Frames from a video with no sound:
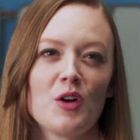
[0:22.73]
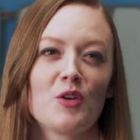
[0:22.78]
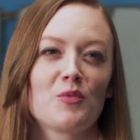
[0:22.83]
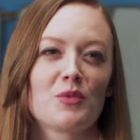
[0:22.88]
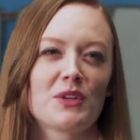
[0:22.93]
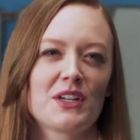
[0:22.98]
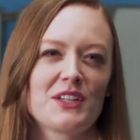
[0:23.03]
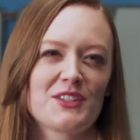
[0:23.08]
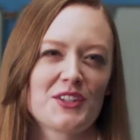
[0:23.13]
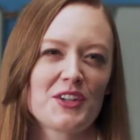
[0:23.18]

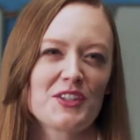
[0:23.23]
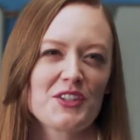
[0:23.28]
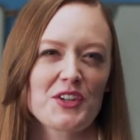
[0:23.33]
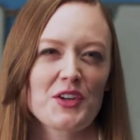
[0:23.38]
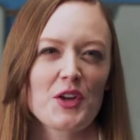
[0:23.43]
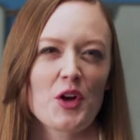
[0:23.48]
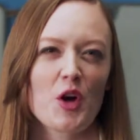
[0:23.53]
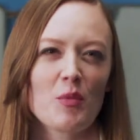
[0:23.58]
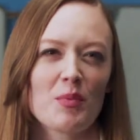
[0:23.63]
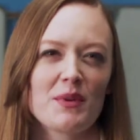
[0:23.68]
When a
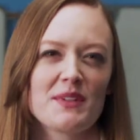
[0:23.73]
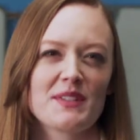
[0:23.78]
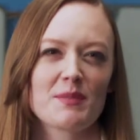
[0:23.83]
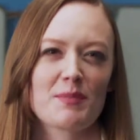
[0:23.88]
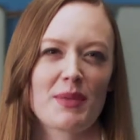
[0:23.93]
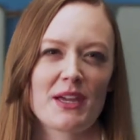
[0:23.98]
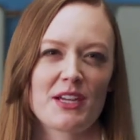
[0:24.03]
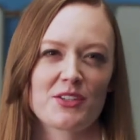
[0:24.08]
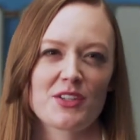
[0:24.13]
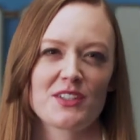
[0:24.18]
surgeon opens a
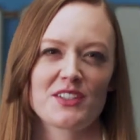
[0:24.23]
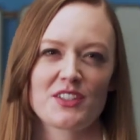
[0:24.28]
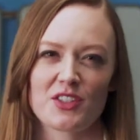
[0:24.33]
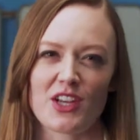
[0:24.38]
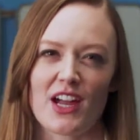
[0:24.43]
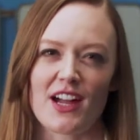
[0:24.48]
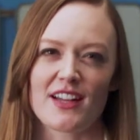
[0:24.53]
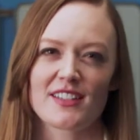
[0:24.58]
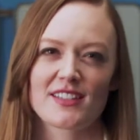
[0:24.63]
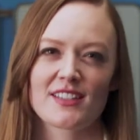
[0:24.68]
patient's
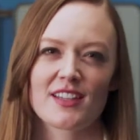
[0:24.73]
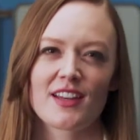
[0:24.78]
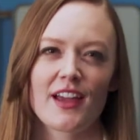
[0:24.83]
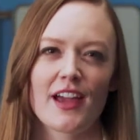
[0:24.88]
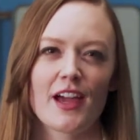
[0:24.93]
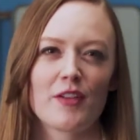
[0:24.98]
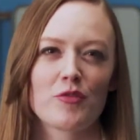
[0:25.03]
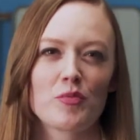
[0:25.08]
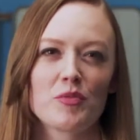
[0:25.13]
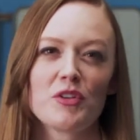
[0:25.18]

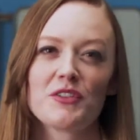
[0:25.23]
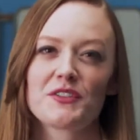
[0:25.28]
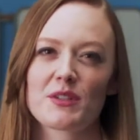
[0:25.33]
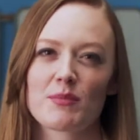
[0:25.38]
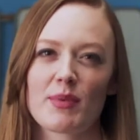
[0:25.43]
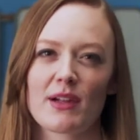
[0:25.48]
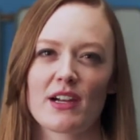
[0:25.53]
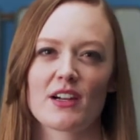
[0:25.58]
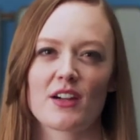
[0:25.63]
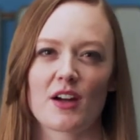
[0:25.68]
chest and removes the
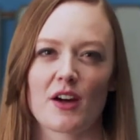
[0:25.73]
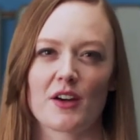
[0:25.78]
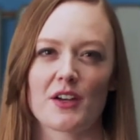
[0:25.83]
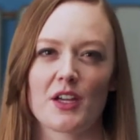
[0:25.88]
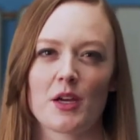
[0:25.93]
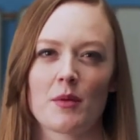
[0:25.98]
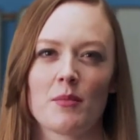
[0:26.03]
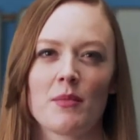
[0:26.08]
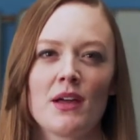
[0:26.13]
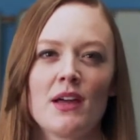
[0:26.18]

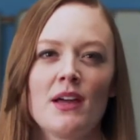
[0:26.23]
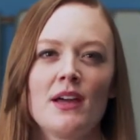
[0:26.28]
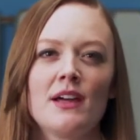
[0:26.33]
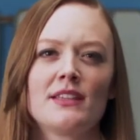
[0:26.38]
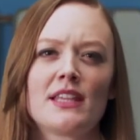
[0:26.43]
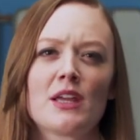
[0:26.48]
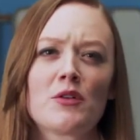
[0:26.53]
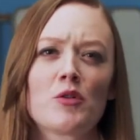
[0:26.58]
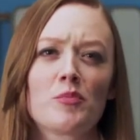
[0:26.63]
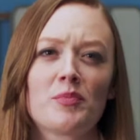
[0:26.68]
pericardium,
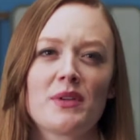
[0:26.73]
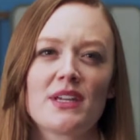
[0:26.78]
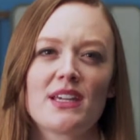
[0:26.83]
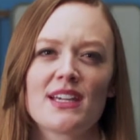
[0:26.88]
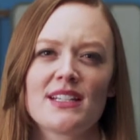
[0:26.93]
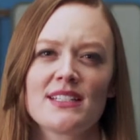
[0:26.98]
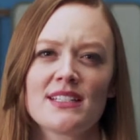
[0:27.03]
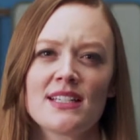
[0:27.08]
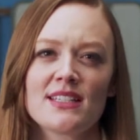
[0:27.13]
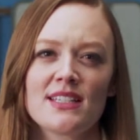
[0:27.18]
they will
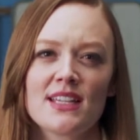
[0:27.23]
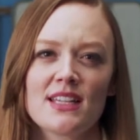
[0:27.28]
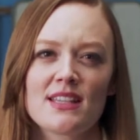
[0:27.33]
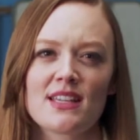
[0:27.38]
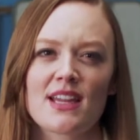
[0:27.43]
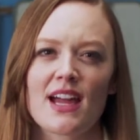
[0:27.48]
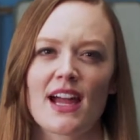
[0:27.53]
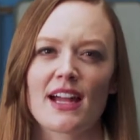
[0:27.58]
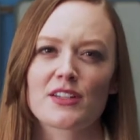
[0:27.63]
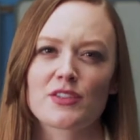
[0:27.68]
begin to see
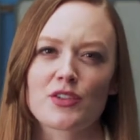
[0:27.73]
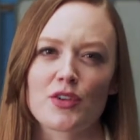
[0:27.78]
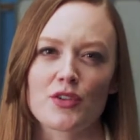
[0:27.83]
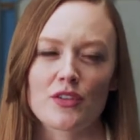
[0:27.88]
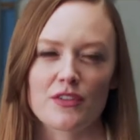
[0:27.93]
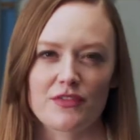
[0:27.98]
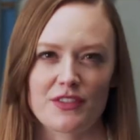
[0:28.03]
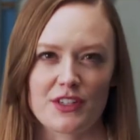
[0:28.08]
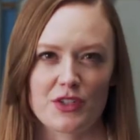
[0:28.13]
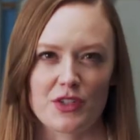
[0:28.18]
the
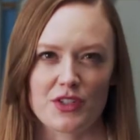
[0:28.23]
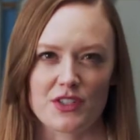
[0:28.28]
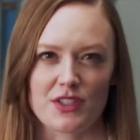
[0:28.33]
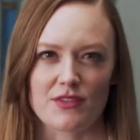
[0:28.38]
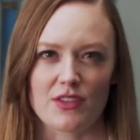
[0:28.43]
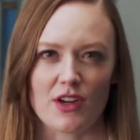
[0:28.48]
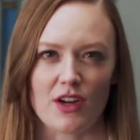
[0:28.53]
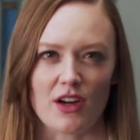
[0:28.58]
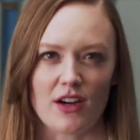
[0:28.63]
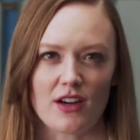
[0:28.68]
external features
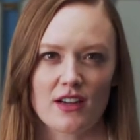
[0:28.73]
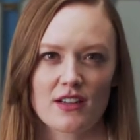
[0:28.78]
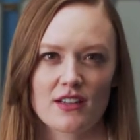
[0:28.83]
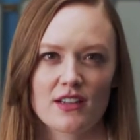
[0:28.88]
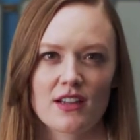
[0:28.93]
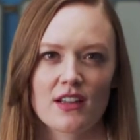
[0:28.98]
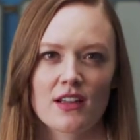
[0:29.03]
of the heart.